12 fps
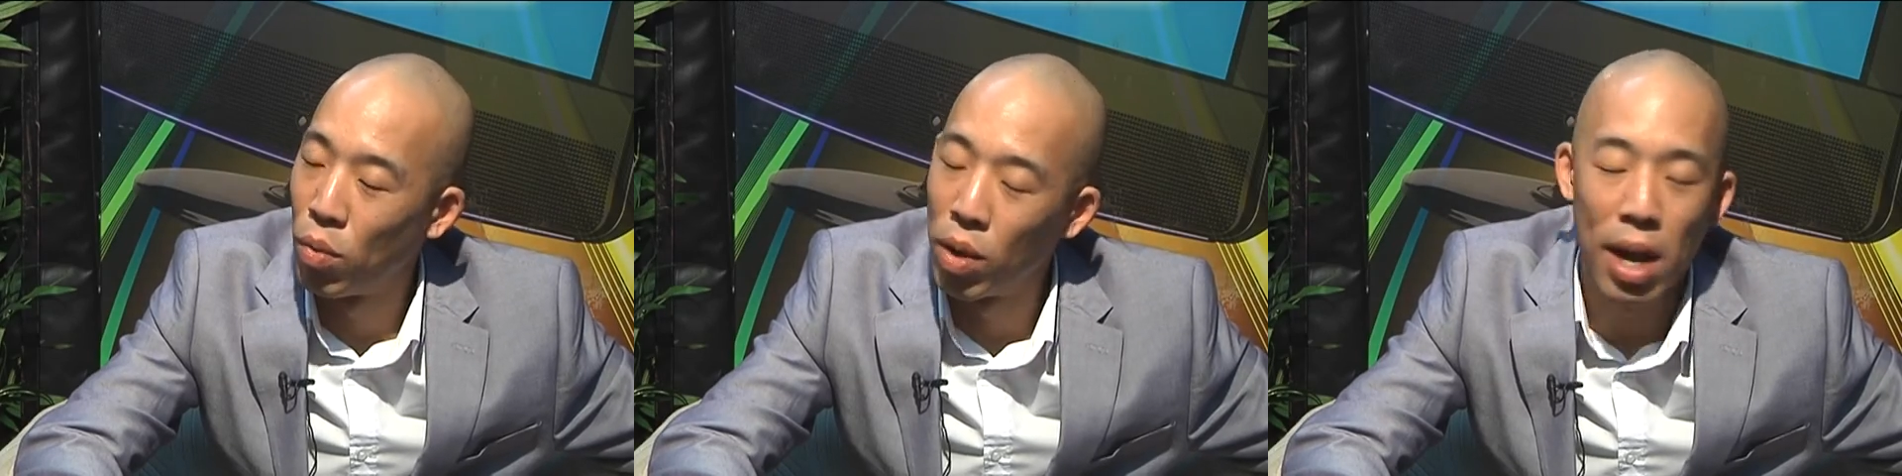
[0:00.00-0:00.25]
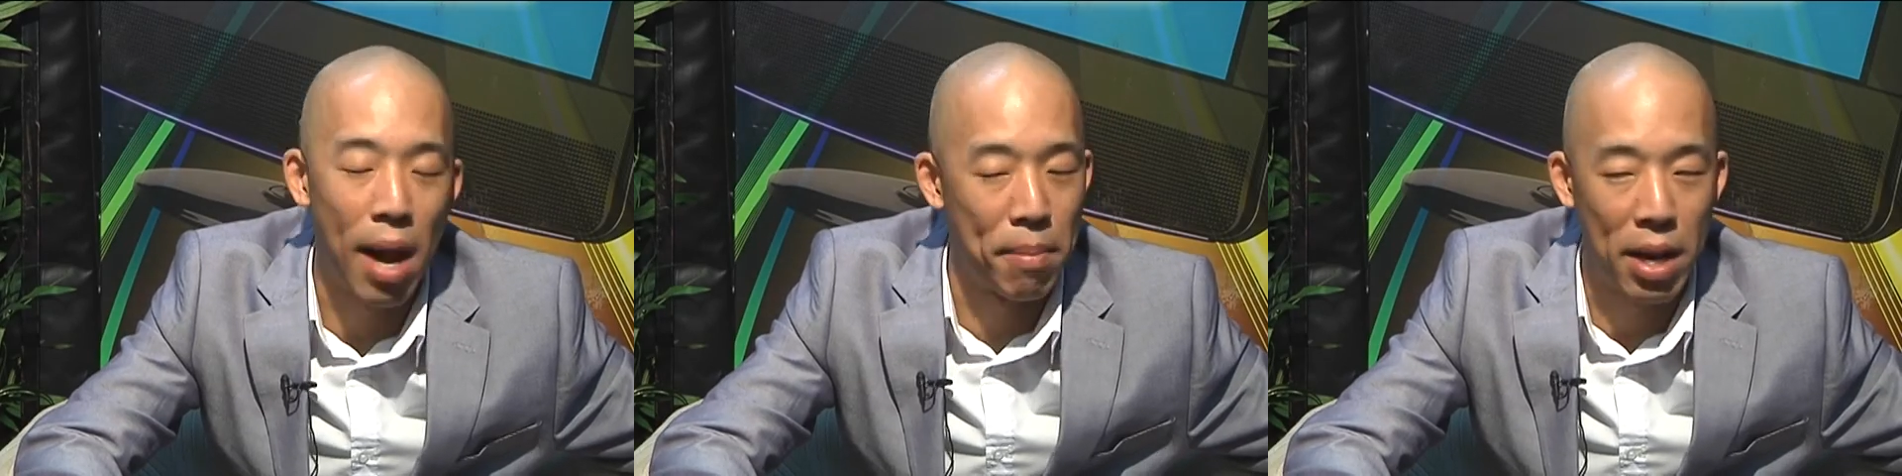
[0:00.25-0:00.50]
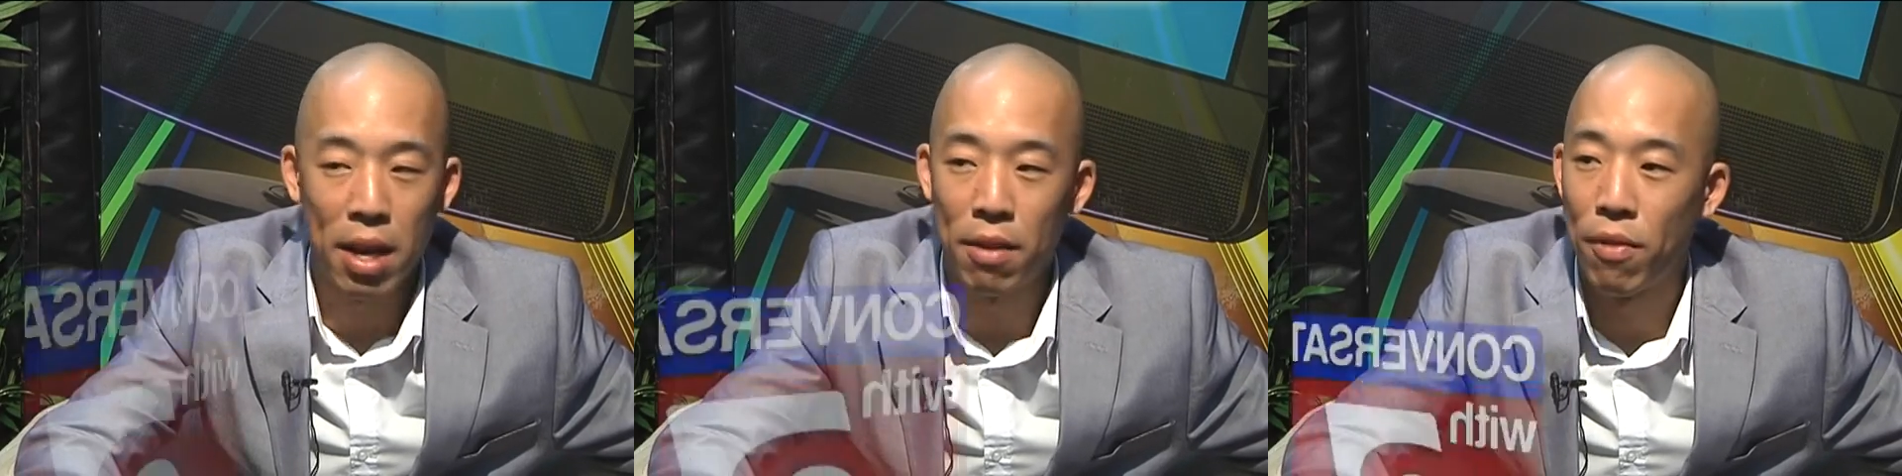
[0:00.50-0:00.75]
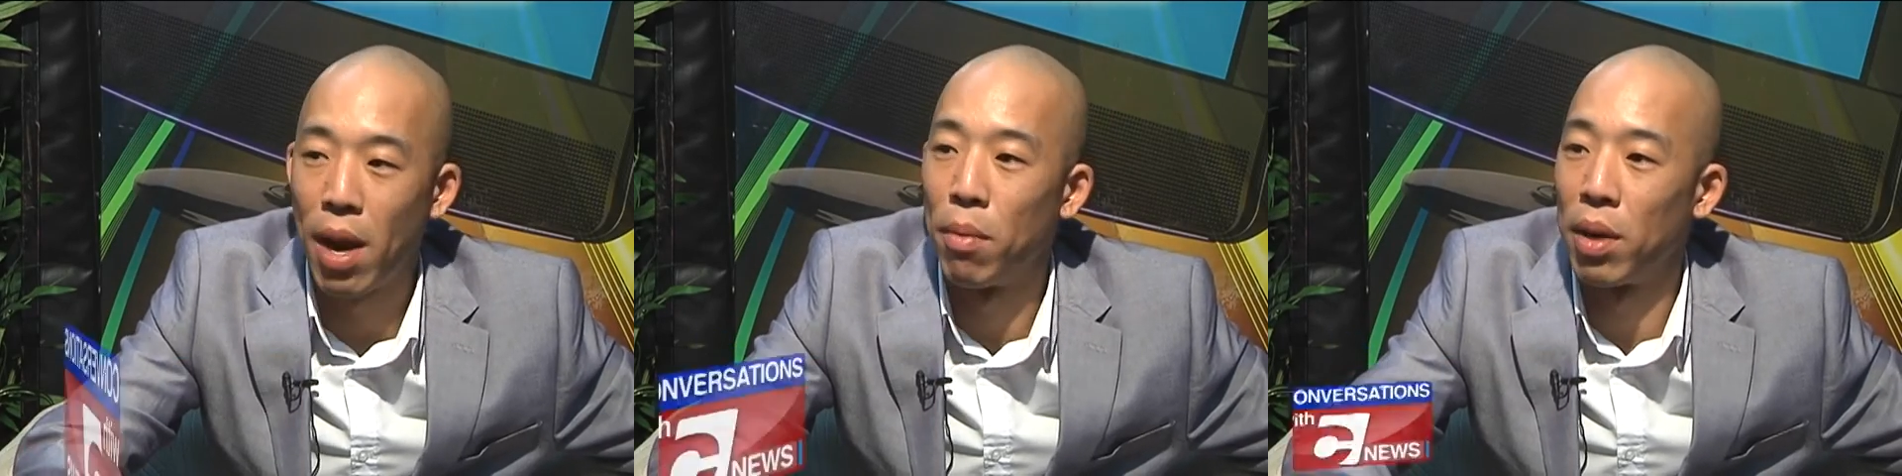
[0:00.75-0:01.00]
We're not making
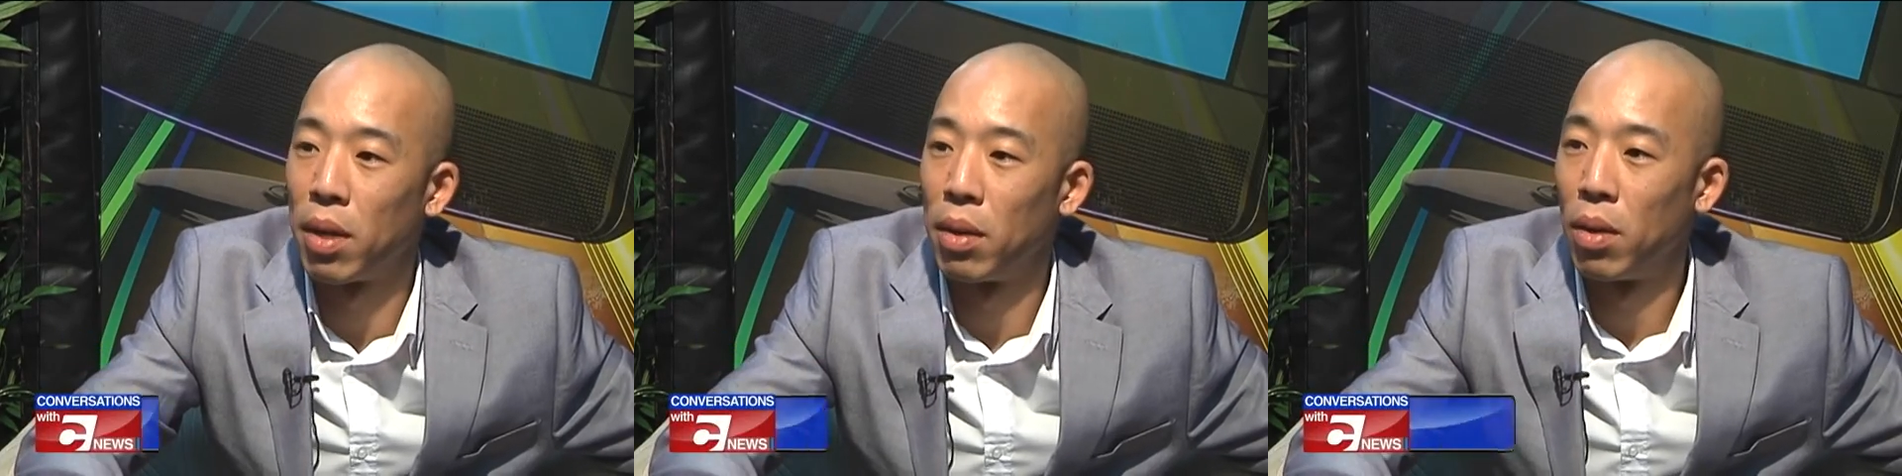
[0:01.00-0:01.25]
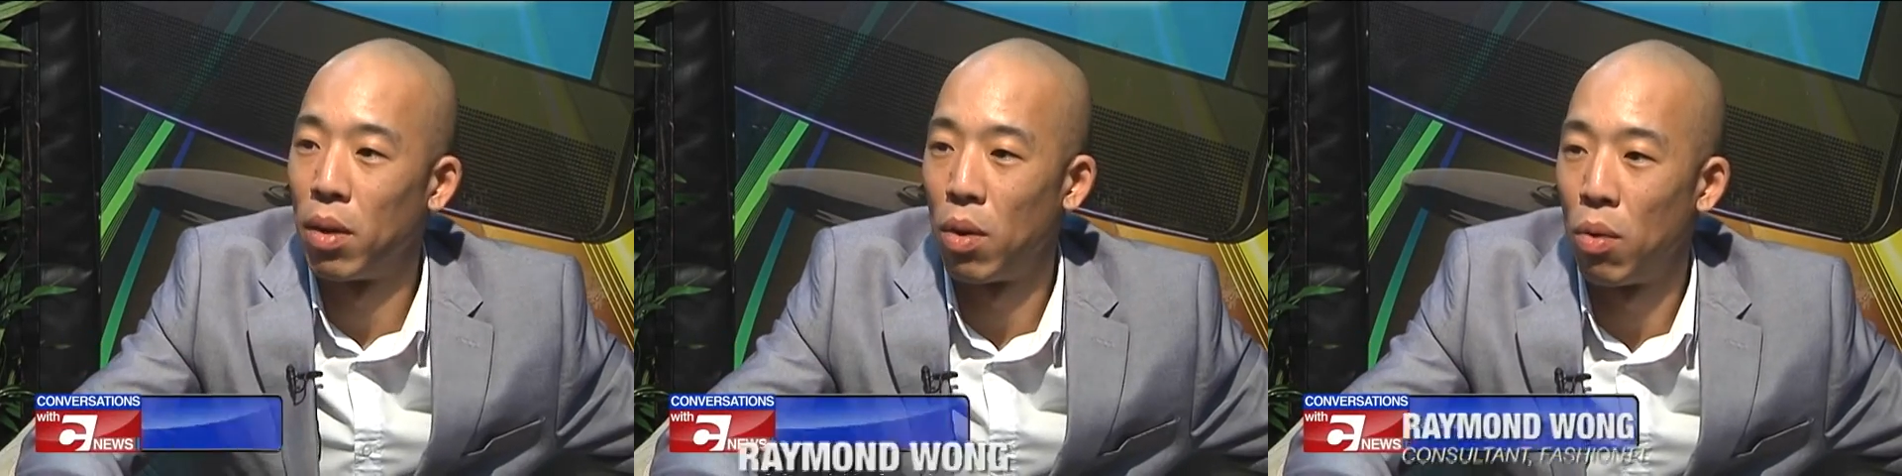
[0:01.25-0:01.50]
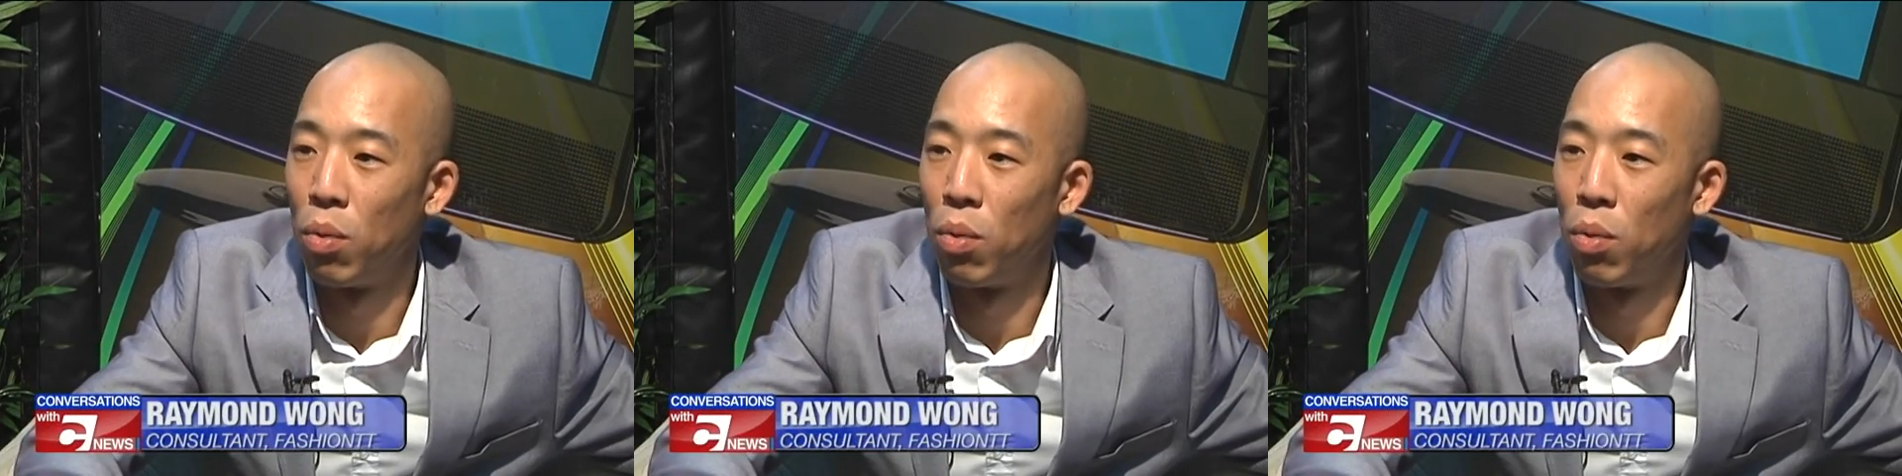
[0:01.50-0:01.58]
fabric. Okay.